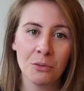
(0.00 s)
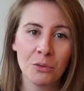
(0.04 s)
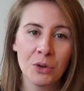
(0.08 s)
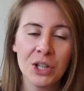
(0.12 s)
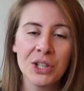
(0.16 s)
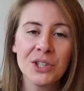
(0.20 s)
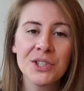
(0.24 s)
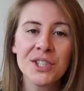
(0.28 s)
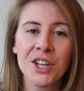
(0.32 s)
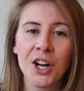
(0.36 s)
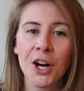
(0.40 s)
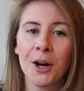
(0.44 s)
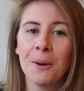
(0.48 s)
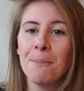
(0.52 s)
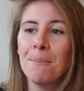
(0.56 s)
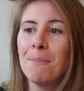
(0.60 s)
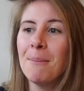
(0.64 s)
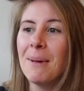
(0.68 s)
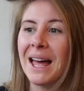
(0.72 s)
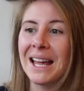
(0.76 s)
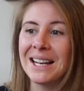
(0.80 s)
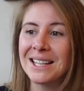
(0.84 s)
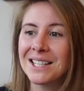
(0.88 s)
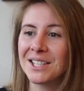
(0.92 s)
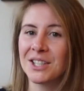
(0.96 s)
Reels are
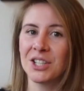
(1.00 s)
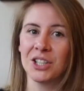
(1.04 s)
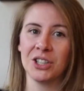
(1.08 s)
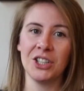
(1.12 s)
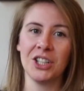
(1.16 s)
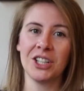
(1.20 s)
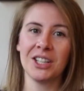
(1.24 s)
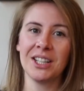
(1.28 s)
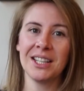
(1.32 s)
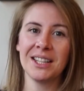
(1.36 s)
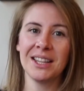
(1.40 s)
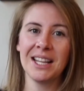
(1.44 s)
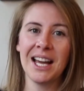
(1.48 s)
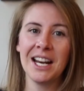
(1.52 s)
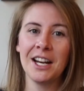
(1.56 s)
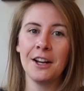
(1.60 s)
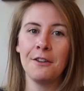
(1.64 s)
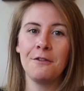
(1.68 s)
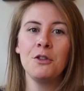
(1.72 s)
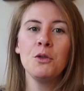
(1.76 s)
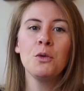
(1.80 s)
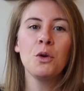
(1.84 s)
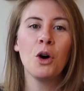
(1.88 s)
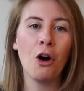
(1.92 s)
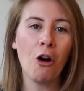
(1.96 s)
meant to look like that.
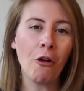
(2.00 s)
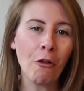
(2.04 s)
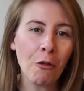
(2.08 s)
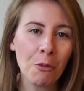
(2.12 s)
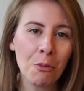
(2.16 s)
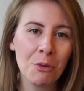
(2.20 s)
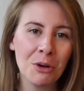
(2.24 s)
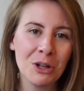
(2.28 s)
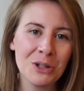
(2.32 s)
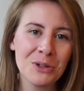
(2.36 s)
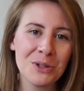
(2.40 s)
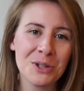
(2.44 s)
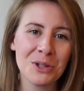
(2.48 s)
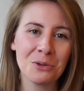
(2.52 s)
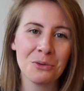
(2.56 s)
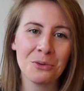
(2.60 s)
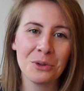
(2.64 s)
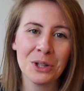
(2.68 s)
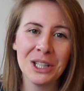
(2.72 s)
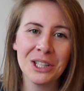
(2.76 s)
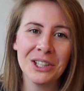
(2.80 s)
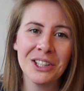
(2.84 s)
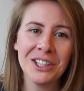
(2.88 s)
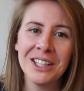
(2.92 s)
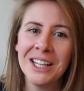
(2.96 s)
If you overproduce a
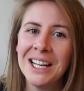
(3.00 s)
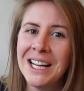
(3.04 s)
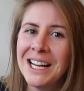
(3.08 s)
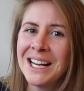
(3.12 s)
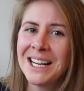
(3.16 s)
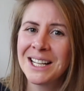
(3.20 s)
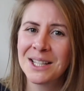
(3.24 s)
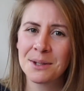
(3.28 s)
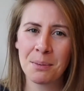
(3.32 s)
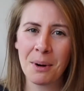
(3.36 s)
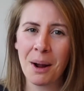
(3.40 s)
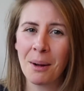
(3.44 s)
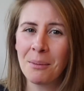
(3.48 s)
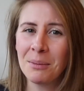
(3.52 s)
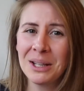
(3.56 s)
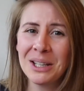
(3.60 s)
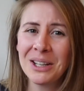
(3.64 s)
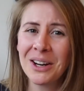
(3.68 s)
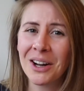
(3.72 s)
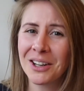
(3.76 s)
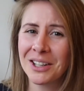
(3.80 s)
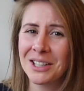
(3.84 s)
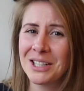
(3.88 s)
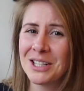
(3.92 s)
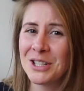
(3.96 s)
reel, it's probably
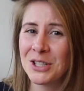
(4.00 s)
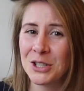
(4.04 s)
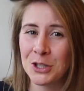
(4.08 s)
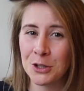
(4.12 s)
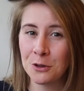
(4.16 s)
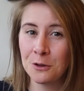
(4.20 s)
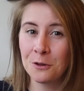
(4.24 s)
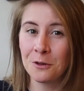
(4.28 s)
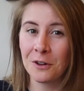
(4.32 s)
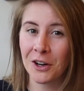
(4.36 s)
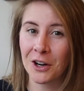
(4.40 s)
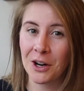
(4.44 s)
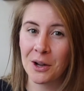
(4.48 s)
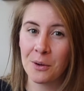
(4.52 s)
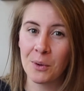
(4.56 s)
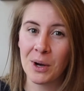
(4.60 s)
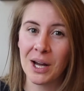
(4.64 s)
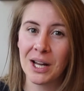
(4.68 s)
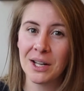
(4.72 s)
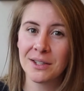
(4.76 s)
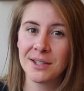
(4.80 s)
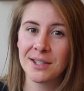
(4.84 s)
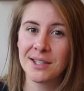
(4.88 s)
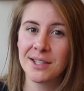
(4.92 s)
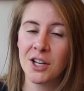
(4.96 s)
not gonna do very
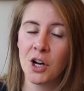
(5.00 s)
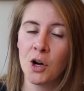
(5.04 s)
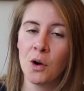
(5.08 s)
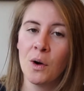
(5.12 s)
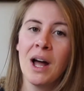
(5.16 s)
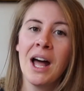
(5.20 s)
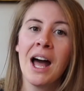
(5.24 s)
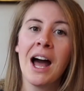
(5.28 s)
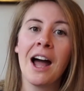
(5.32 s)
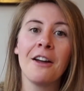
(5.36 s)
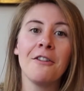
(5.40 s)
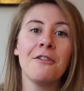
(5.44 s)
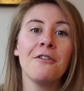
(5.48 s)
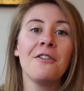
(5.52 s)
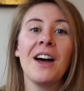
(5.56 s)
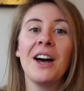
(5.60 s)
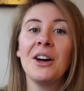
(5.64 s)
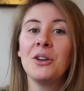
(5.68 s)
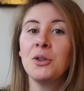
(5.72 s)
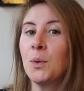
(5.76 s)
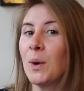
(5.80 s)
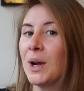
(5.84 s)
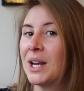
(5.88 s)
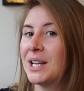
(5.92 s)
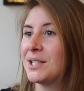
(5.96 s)
well. So I
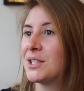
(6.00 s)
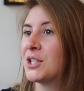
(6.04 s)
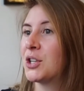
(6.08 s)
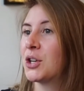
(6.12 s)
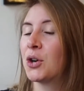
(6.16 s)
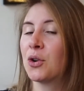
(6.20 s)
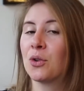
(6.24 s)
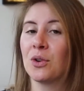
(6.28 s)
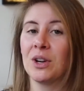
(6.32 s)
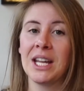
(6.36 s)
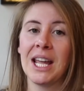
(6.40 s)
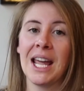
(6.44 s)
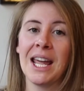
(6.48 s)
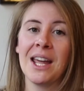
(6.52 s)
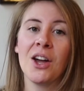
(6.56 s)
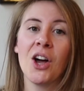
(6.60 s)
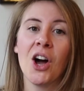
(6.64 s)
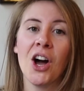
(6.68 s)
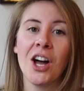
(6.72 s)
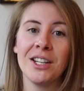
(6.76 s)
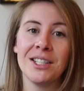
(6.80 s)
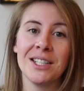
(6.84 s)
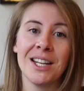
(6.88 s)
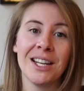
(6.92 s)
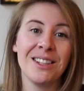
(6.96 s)
found ways to create
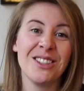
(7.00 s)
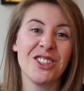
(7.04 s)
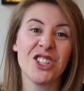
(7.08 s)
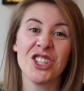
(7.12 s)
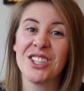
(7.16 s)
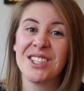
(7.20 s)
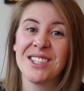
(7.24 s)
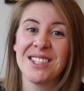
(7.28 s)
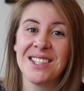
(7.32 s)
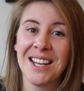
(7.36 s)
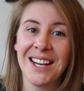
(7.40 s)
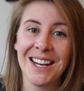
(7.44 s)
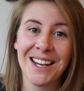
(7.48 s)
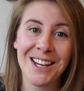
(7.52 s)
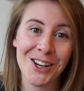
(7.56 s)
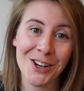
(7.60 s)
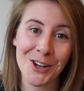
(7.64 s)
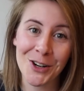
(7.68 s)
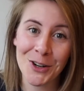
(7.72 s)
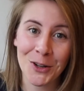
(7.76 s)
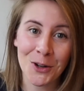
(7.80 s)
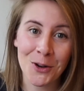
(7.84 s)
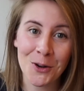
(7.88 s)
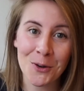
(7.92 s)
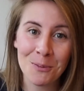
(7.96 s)
content just sitting here
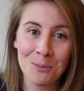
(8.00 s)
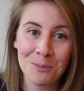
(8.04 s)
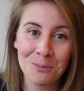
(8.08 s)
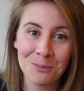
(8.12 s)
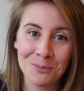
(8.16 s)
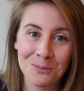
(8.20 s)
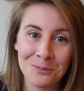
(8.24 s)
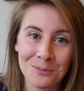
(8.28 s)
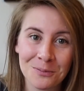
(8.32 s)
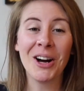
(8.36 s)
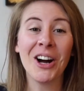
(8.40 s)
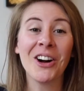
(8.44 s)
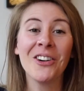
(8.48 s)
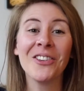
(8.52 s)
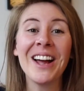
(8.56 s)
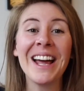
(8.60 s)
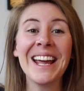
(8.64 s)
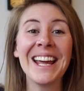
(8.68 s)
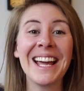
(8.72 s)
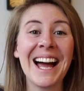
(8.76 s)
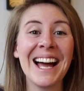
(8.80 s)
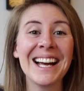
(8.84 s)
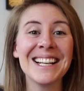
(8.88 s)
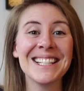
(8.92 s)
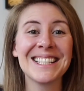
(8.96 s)
at home. All
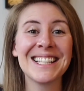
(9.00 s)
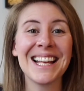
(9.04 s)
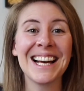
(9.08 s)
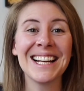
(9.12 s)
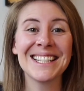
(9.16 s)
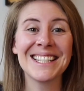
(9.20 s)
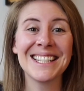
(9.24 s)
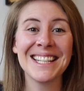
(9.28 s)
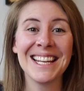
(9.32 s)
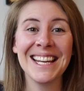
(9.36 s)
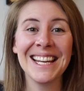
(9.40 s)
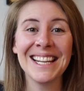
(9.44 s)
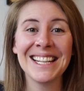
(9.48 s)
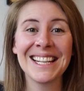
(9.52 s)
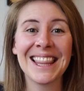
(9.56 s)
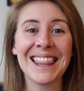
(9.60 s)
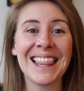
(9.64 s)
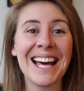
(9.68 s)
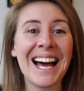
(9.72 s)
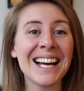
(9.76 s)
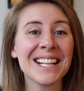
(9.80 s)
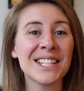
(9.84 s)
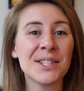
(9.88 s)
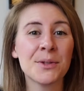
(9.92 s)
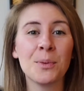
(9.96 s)
right, guys, that's it.
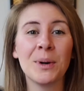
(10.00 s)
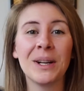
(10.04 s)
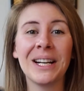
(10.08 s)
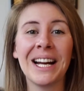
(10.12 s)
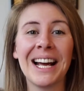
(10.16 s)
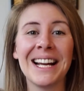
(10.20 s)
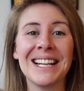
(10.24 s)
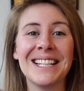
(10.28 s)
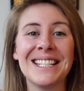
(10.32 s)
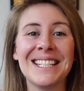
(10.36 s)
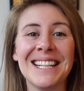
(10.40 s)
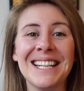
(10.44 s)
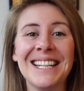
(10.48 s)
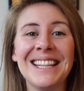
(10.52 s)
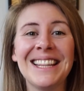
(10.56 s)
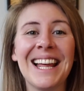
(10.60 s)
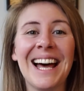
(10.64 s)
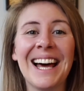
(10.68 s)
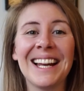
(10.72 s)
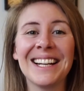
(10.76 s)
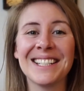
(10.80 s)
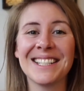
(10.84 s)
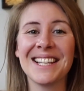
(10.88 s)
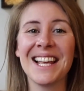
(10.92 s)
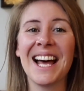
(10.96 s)
That's what I did.
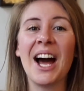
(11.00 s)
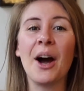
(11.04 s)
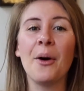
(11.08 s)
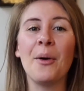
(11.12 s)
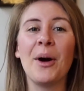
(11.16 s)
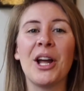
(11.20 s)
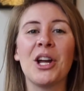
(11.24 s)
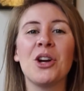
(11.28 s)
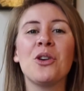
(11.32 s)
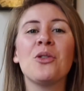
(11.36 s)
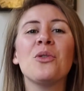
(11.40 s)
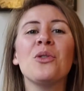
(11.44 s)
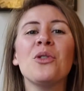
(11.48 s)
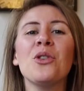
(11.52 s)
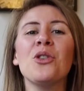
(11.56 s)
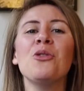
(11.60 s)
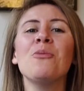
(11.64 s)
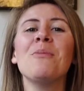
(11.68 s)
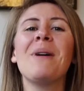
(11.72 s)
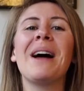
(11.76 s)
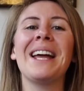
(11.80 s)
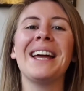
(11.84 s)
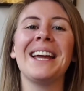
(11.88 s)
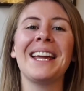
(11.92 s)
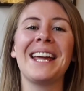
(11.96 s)
That is how I grew
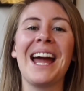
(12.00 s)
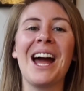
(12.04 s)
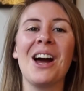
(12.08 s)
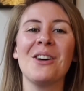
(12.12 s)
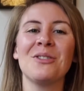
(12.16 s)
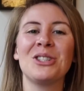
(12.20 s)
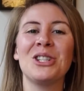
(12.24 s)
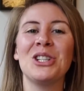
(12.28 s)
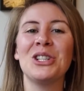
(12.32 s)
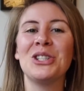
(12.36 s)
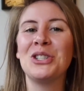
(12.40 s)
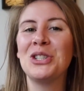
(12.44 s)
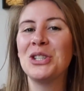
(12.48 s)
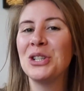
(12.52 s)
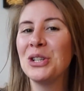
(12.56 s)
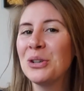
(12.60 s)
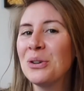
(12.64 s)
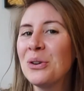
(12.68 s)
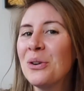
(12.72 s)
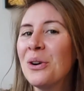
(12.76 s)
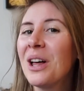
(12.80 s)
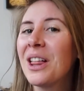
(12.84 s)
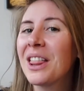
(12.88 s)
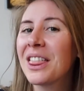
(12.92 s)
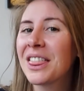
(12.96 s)
my account to
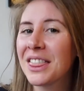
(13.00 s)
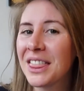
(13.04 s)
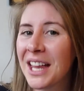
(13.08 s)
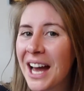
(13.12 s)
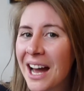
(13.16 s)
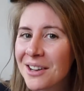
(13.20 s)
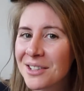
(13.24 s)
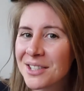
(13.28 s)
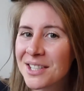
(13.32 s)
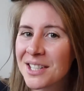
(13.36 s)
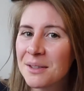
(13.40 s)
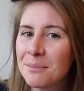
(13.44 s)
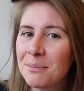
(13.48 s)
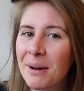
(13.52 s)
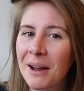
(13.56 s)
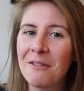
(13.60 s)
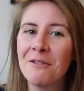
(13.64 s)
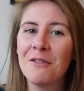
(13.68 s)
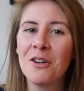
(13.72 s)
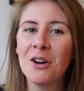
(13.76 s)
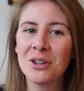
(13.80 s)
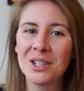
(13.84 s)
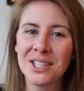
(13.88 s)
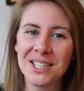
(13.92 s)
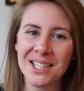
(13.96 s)
2,000 by
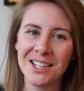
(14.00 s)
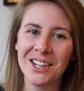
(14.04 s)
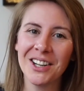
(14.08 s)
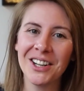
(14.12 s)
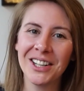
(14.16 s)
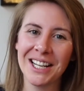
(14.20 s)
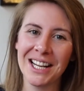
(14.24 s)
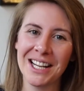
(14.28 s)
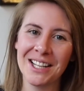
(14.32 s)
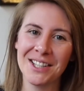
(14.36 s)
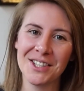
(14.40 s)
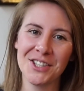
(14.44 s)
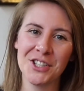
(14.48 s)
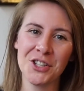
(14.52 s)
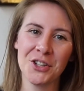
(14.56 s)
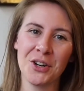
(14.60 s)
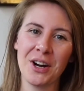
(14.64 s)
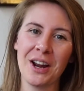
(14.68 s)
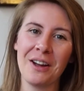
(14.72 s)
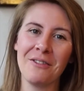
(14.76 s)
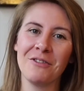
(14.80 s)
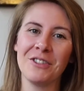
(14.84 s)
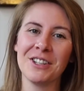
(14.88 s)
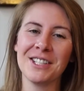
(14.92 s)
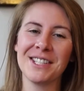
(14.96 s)
focusing on
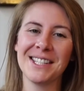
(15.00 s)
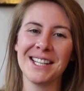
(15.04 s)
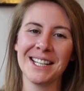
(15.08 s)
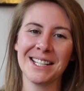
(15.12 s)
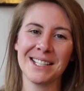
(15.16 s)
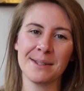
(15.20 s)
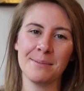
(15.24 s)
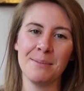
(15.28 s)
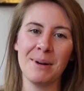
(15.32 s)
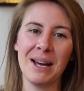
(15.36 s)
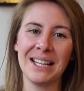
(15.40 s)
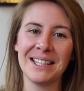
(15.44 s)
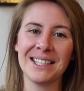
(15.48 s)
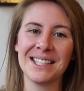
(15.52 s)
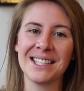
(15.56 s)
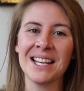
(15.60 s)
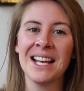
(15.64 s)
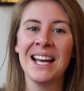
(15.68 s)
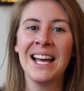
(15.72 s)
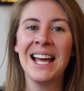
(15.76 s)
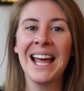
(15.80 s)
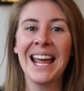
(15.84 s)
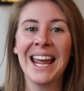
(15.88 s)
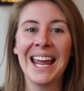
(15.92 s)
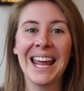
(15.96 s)
Instagram for 6 months.
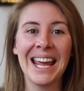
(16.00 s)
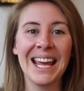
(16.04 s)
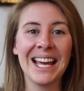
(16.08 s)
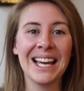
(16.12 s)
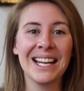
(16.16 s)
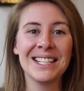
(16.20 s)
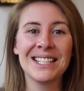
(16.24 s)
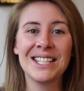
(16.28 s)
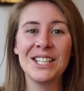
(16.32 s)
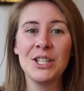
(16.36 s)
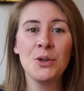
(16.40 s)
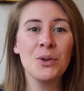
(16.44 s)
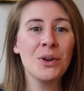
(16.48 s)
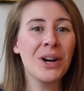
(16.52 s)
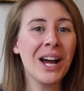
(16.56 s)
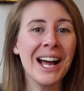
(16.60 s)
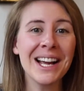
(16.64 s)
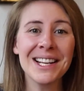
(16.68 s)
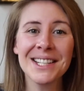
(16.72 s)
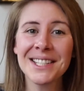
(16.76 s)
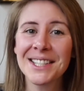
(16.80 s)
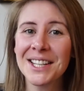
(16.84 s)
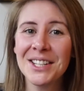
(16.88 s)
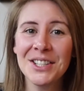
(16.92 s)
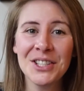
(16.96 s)
And you
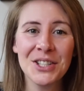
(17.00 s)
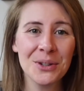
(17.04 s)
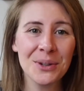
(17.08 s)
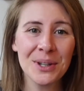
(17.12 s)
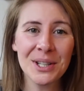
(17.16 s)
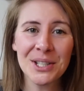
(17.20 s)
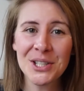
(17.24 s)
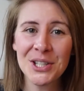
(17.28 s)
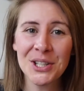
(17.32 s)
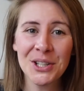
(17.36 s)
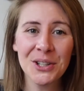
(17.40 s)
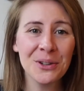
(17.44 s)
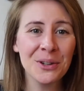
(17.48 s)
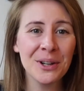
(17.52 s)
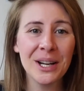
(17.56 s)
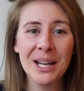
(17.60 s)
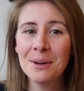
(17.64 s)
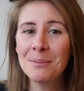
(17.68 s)
guys can do it too.